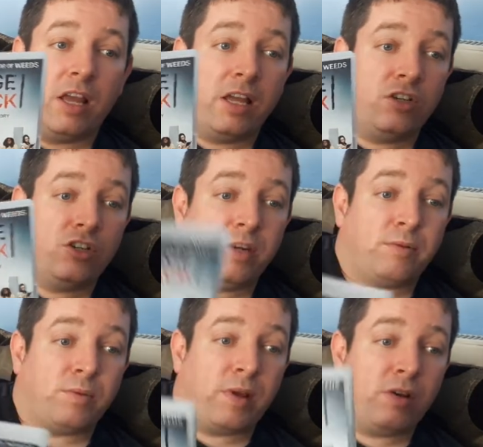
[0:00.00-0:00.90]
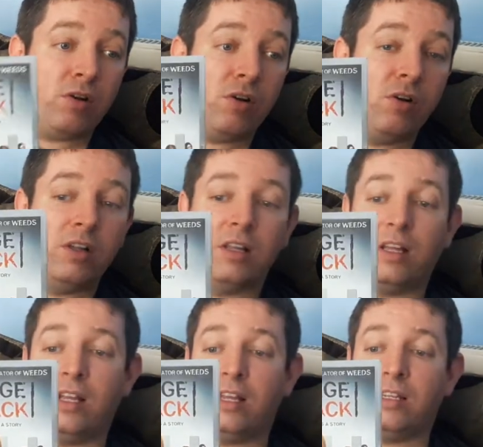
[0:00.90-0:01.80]
It's James Whitelaw,
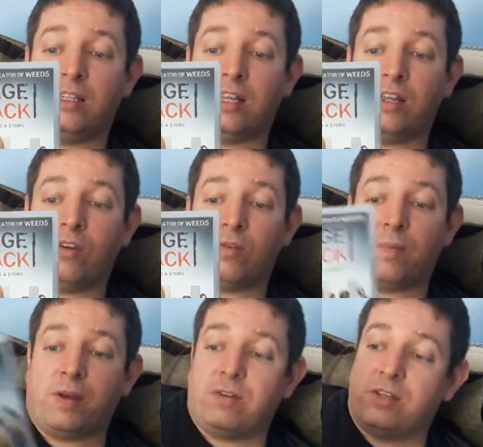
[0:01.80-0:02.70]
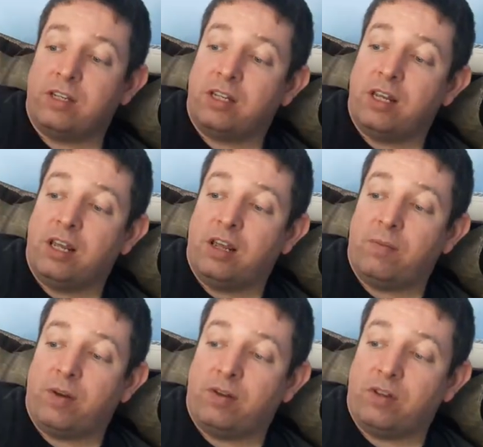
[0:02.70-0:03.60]
and I say you'll be able to
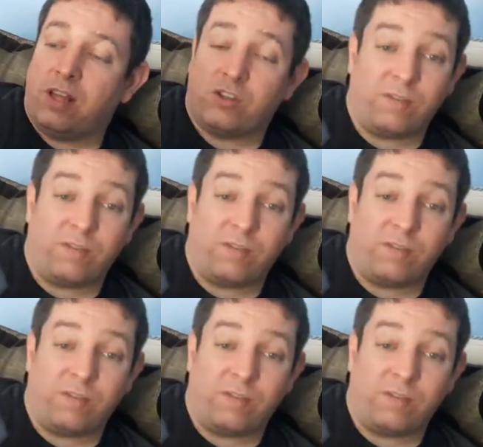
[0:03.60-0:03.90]
do that.